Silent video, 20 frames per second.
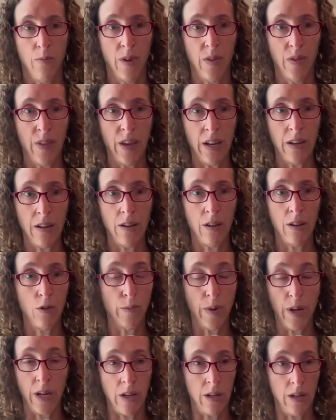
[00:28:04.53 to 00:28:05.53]
But then you
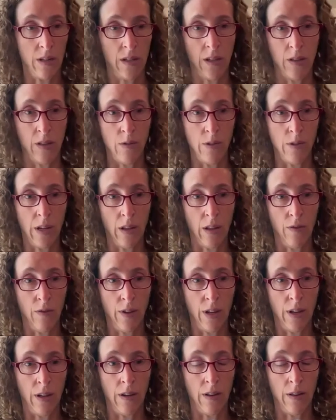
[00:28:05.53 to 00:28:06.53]
might not see those
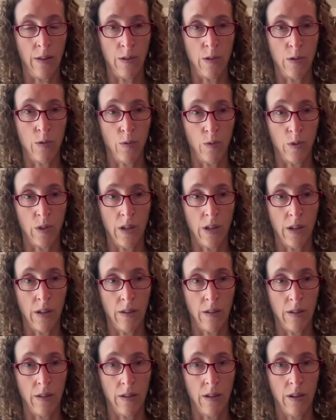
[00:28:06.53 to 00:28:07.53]
elevated in the stool
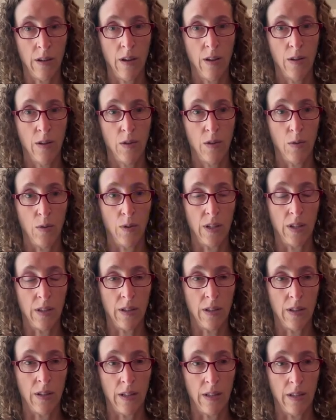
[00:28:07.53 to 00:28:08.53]
test. So it
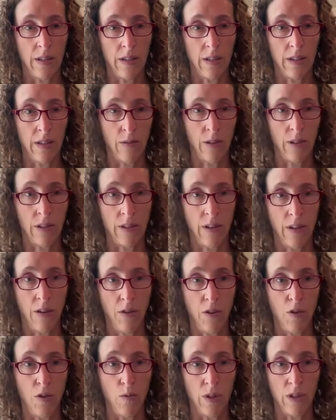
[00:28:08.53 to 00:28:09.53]
doesn't necessarily tell
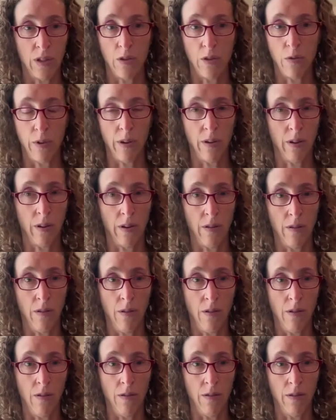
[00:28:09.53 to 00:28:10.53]
you what's going on at
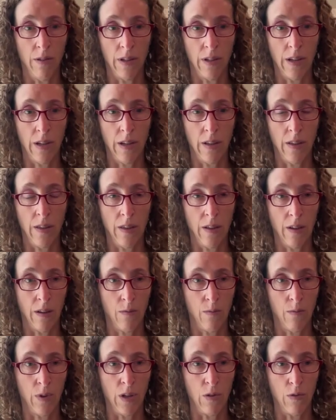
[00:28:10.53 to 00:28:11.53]
all
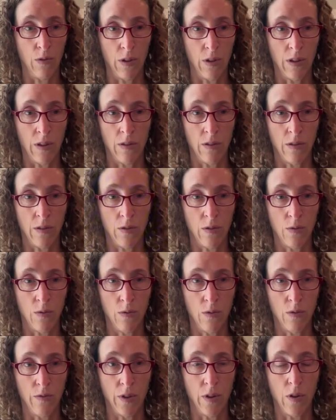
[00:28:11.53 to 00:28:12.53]
when you look at the
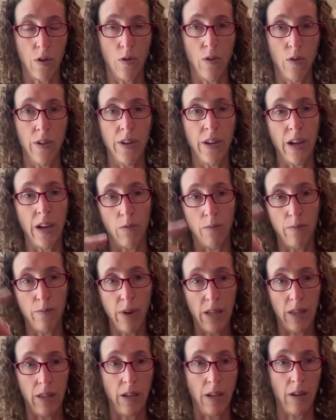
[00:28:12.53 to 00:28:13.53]
stool, the colon. Now,
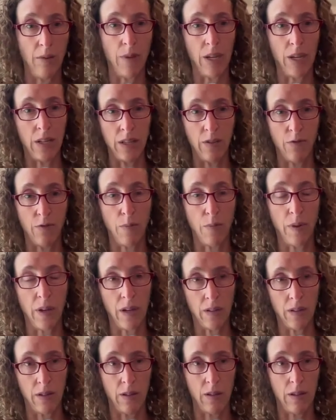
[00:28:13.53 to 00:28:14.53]
methane being different
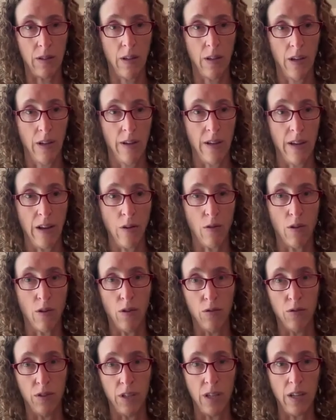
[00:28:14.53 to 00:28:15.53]
because it's now
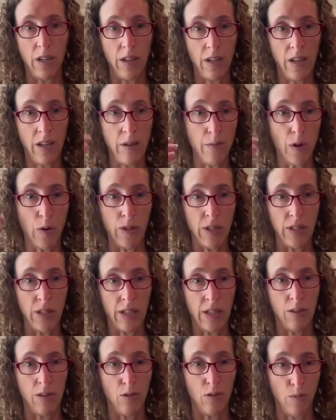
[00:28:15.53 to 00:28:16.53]
called IMO,
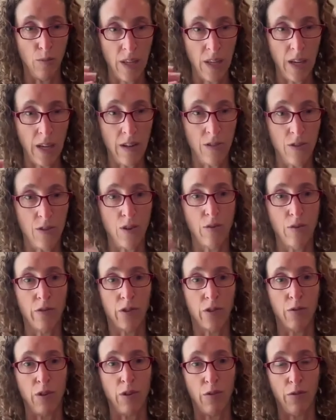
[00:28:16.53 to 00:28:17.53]
intestinal methanogen
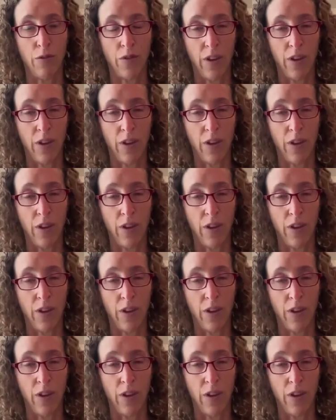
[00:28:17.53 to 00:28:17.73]
overgrowth,